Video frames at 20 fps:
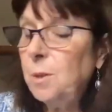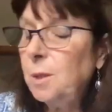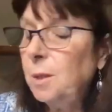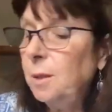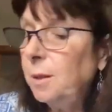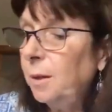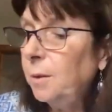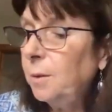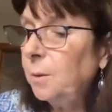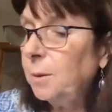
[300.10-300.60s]
was
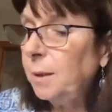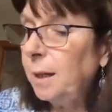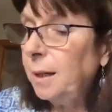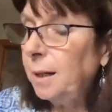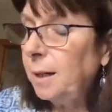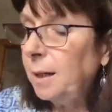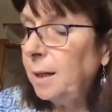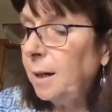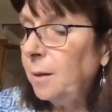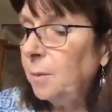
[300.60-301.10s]
another
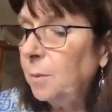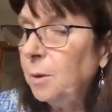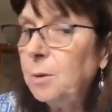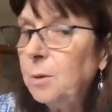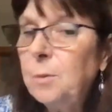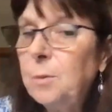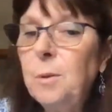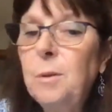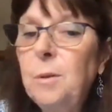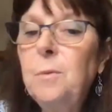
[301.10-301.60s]
lady I
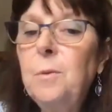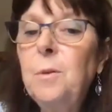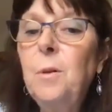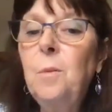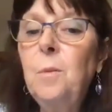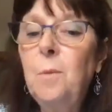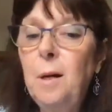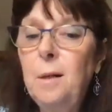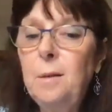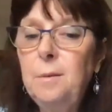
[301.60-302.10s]
worked with for
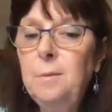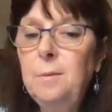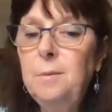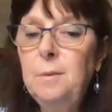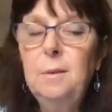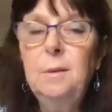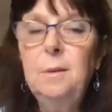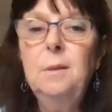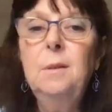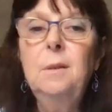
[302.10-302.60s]
a while.
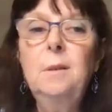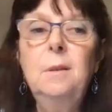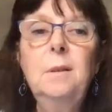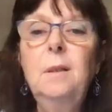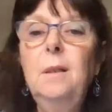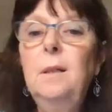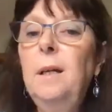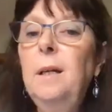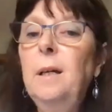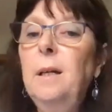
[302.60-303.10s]

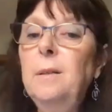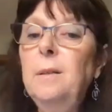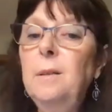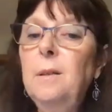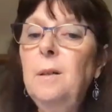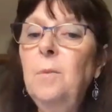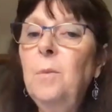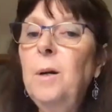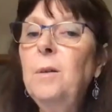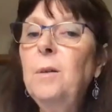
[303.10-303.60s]
And
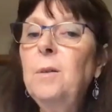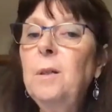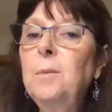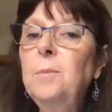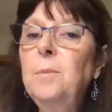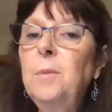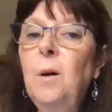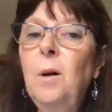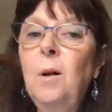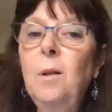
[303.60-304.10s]
I
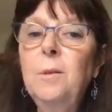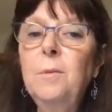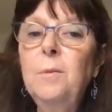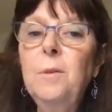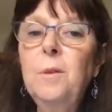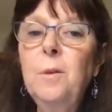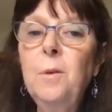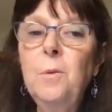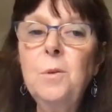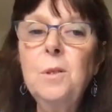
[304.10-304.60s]
welcome all of
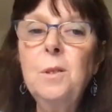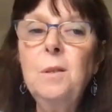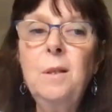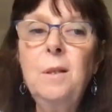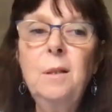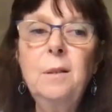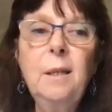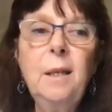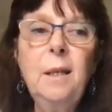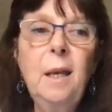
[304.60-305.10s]
those
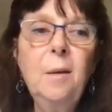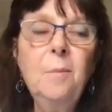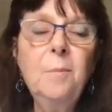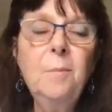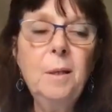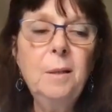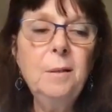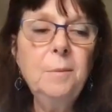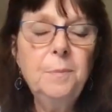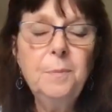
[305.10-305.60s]
that
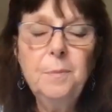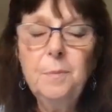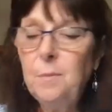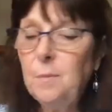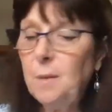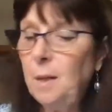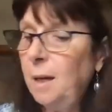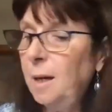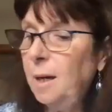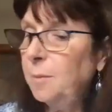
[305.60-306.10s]
came in,
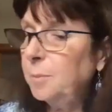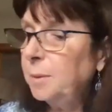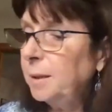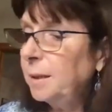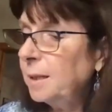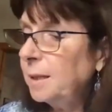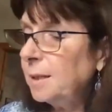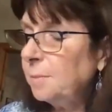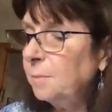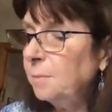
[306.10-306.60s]
and
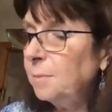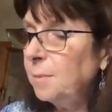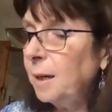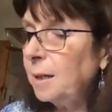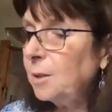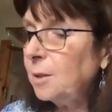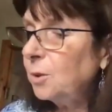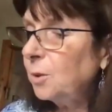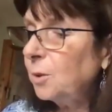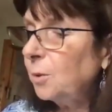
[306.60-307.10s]
please
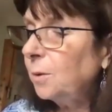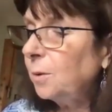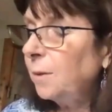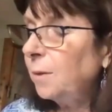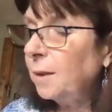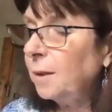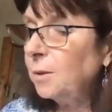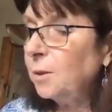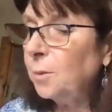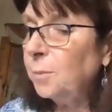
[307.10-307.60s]
make sure
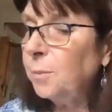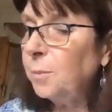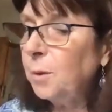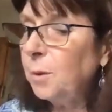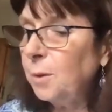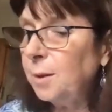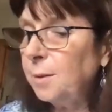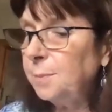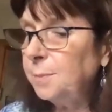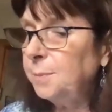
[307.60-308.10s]
that you're
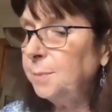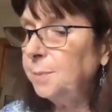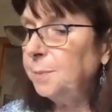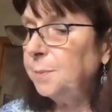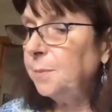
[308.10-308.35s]
muted.